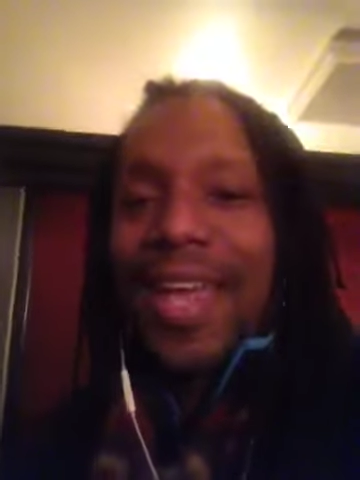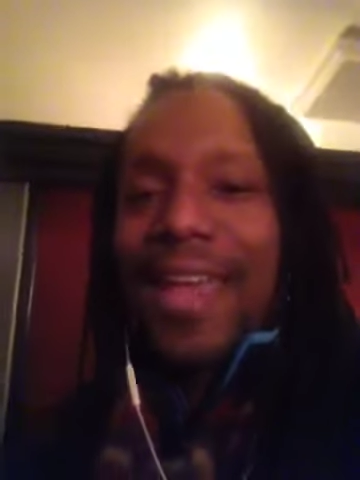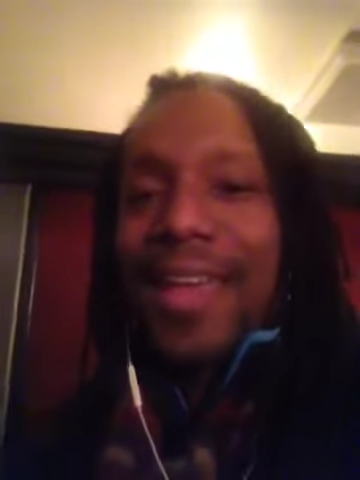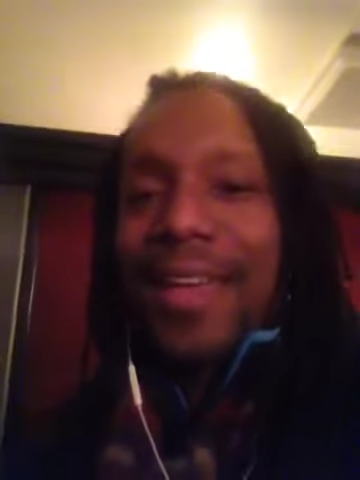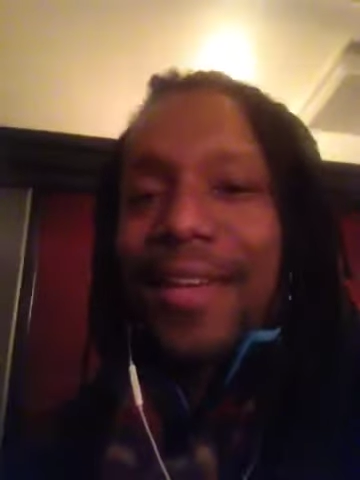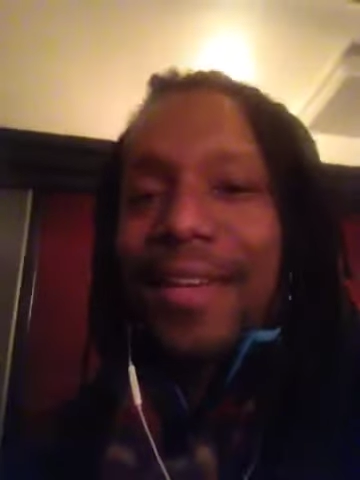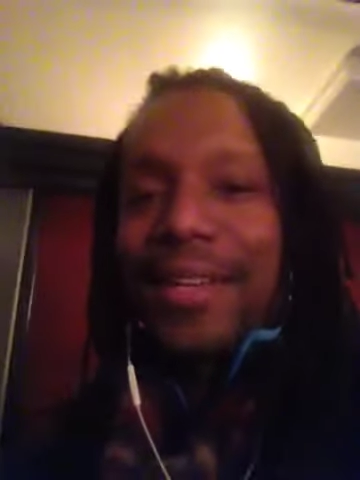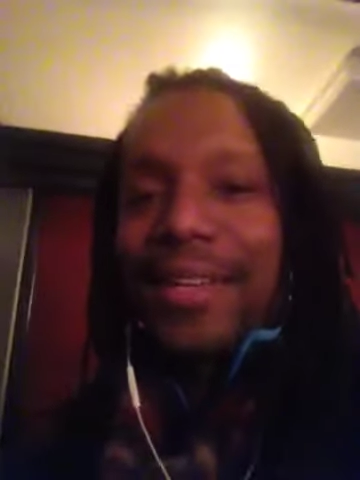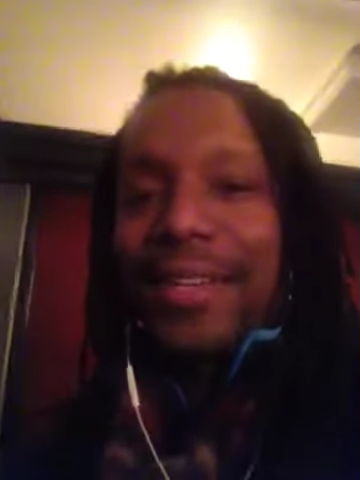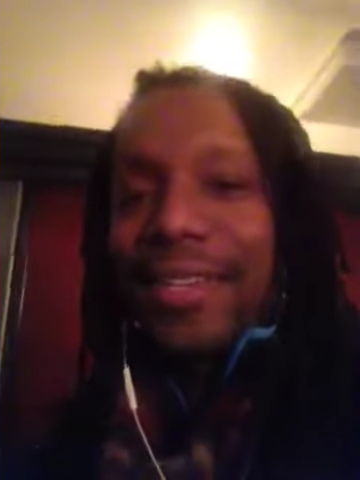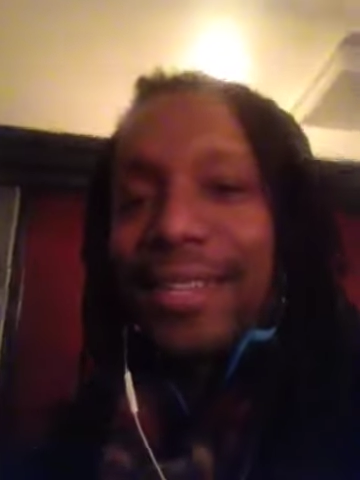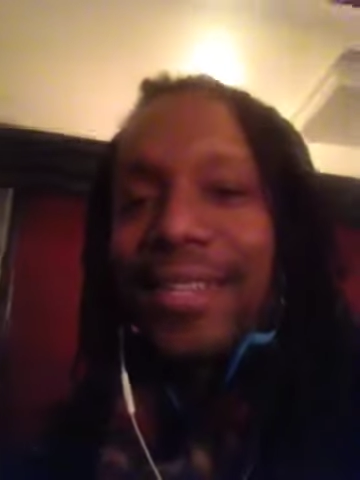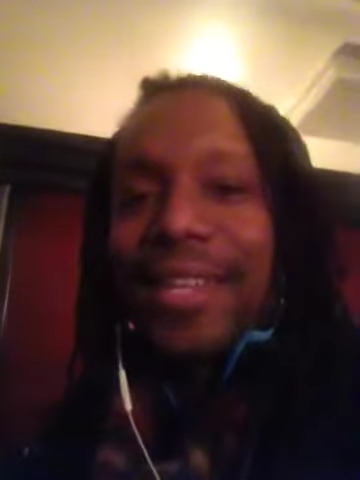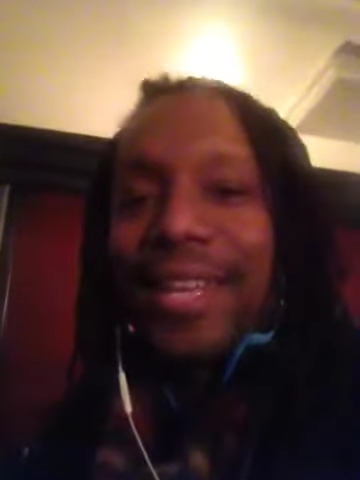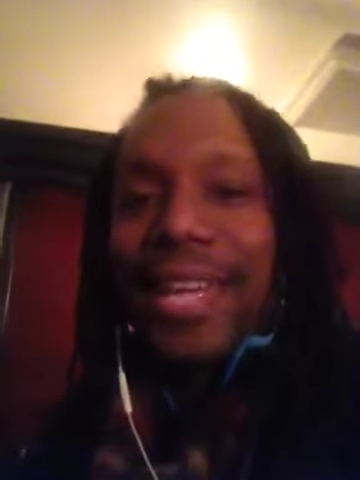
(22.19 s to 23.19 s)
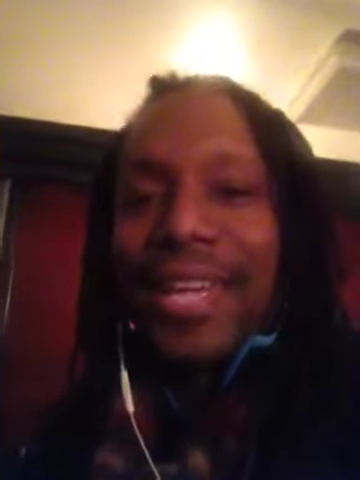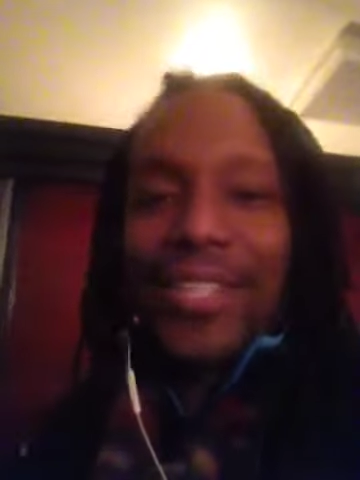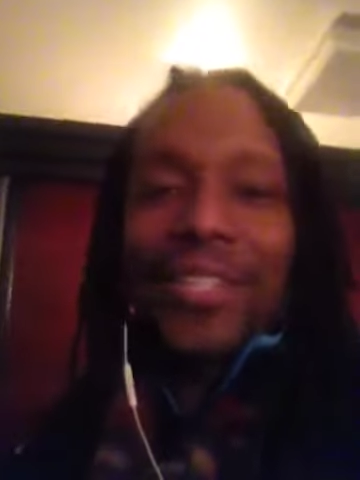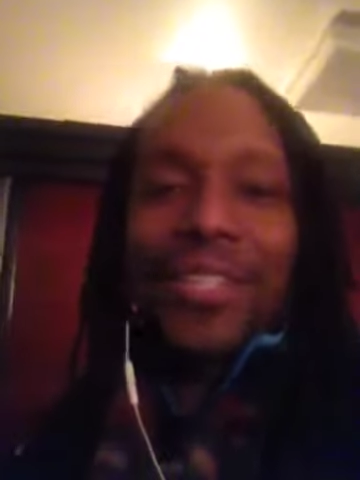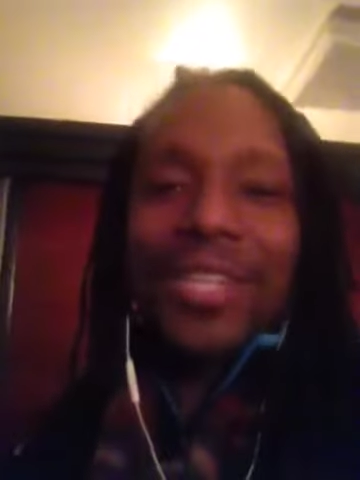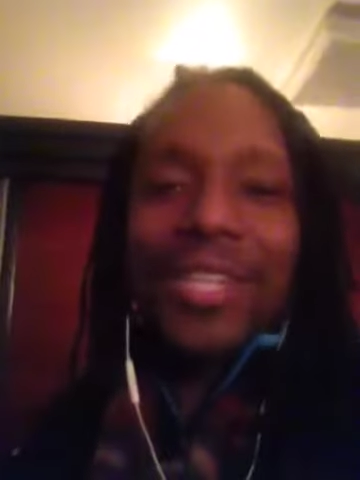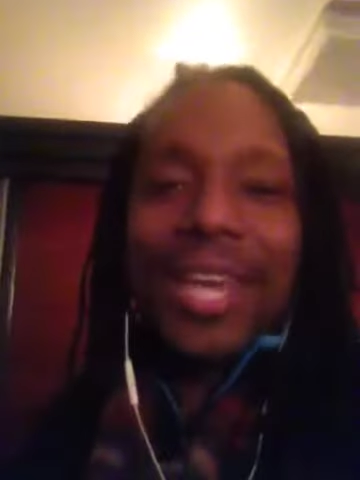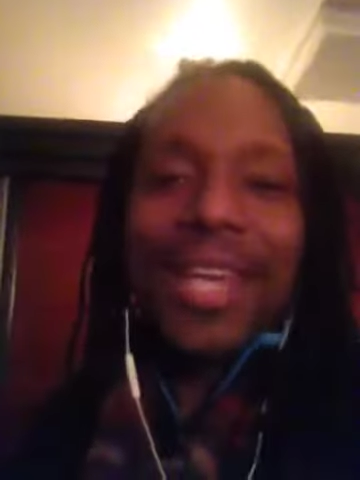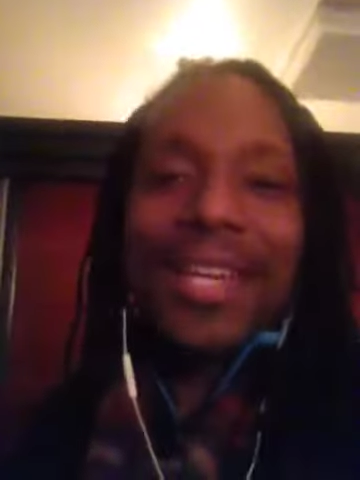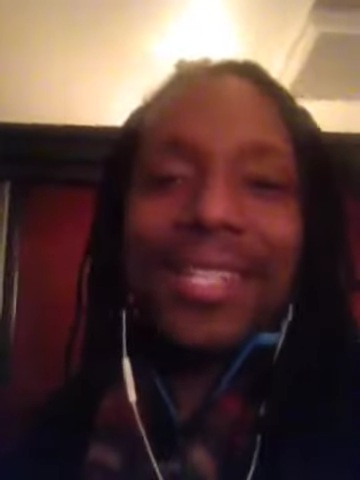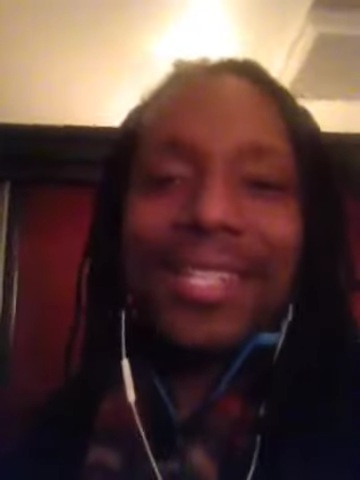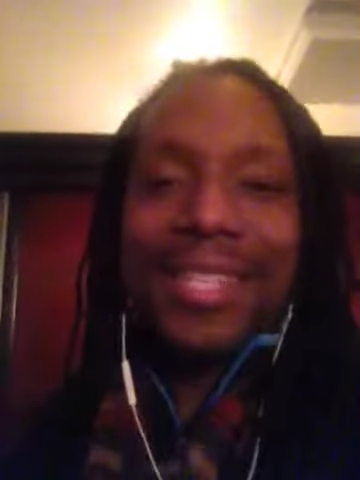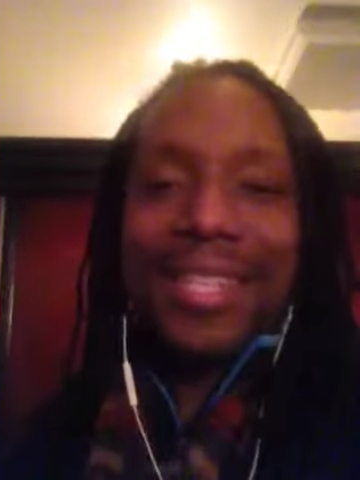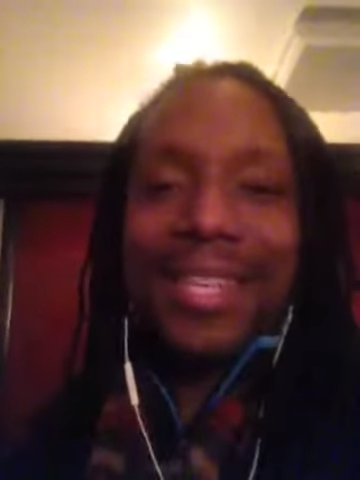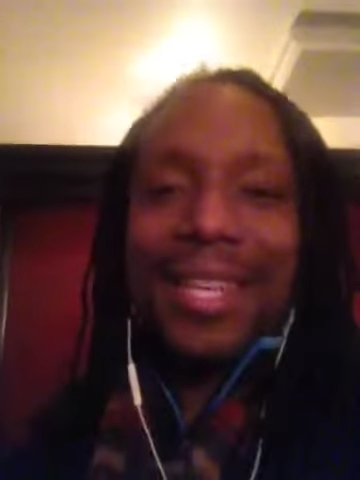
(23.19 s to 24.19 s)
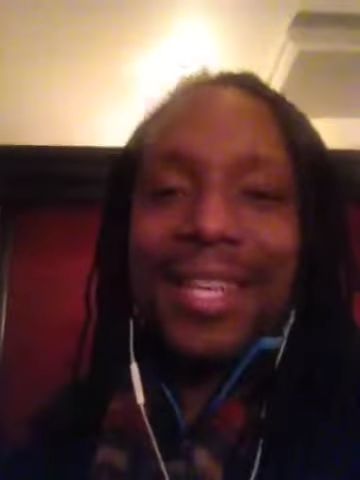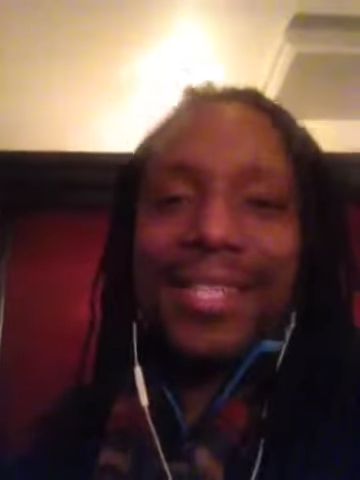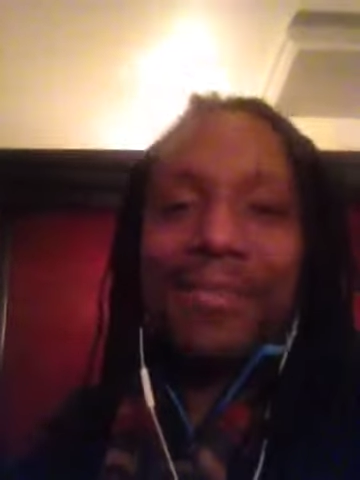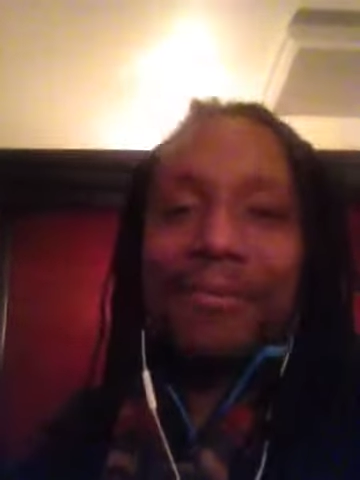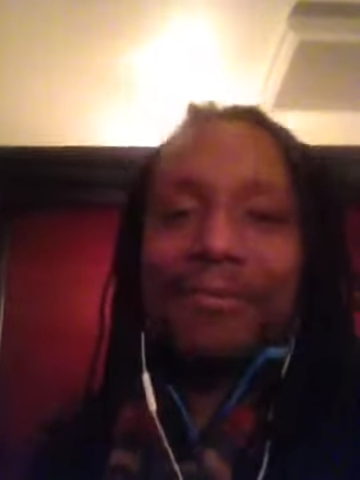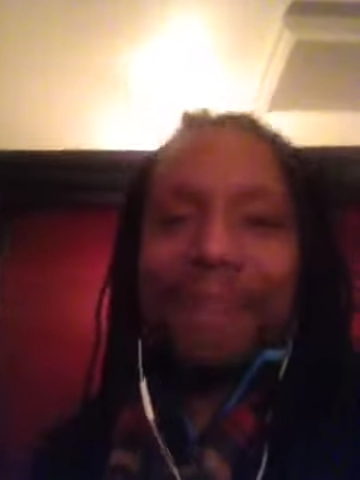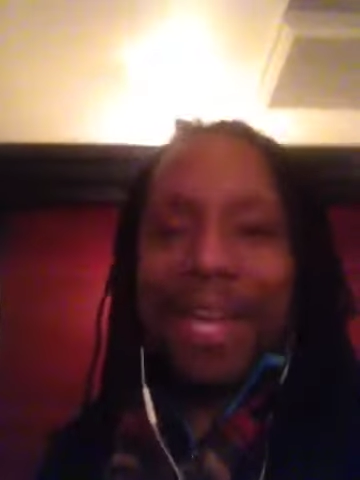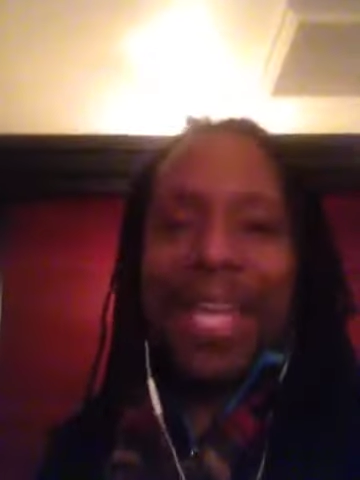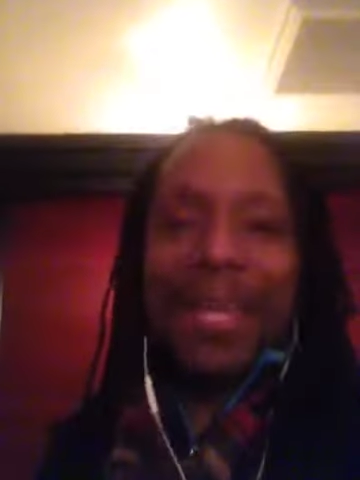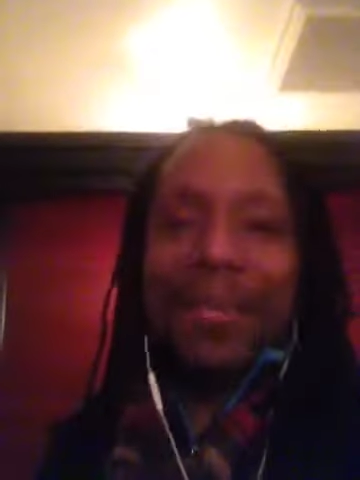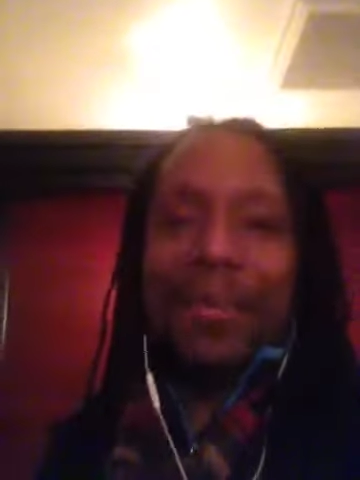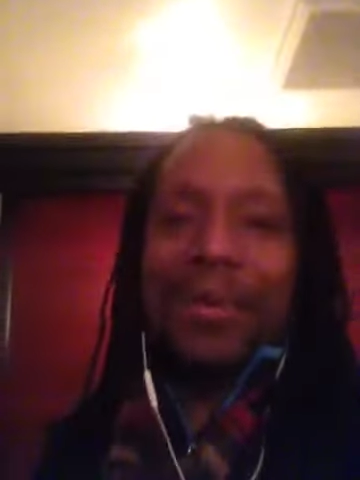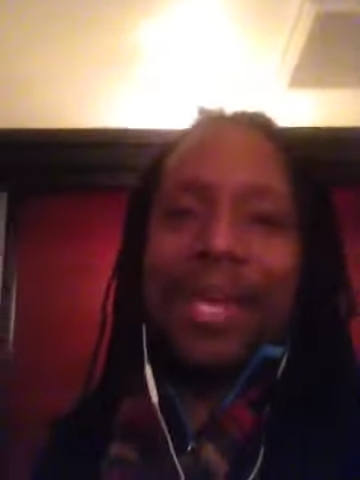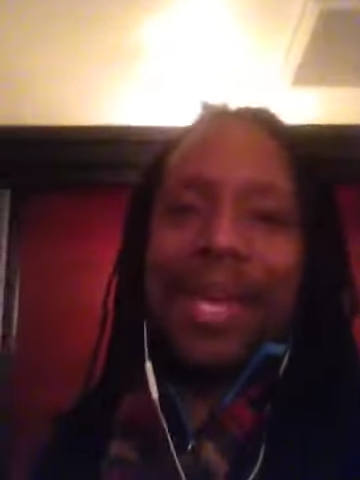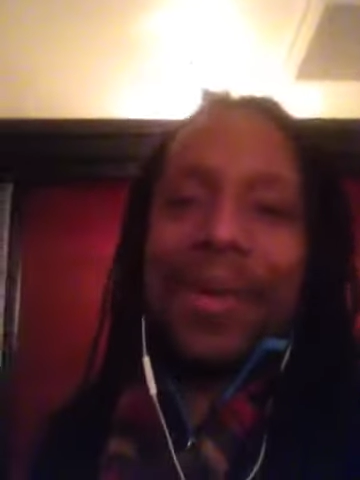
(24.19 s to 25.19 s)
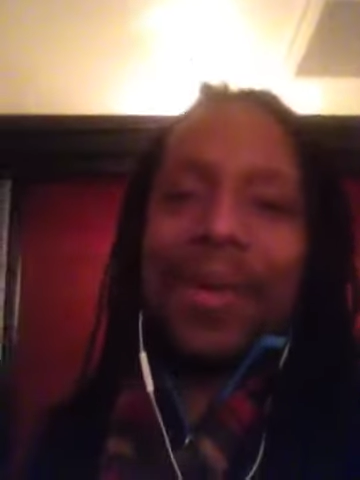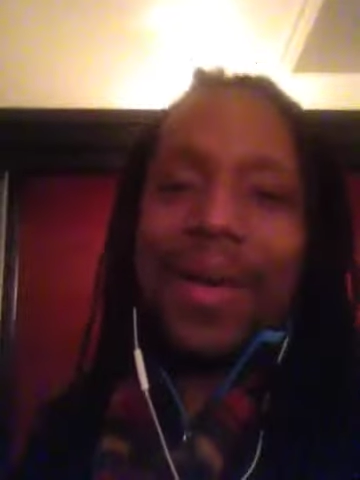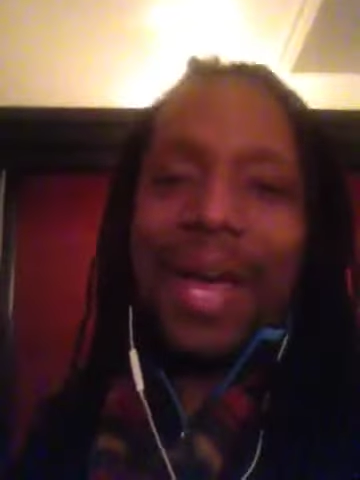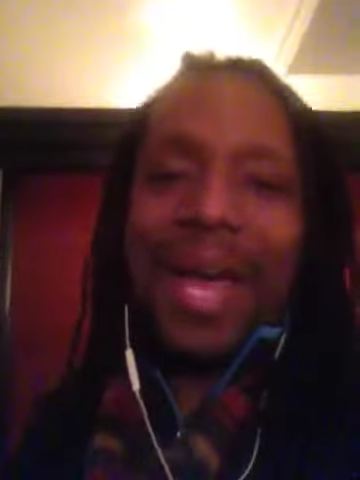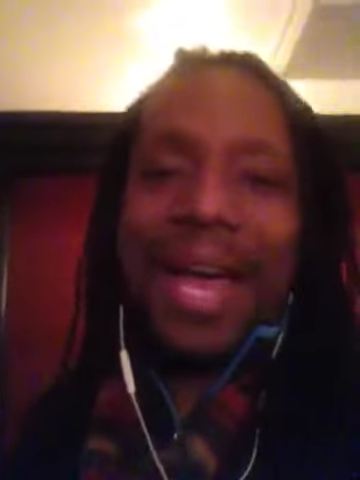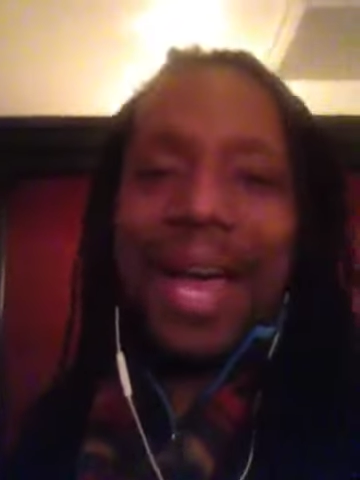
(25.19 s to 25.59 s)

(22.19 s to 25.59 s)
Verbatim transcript: and Enter the Dynasty is available now.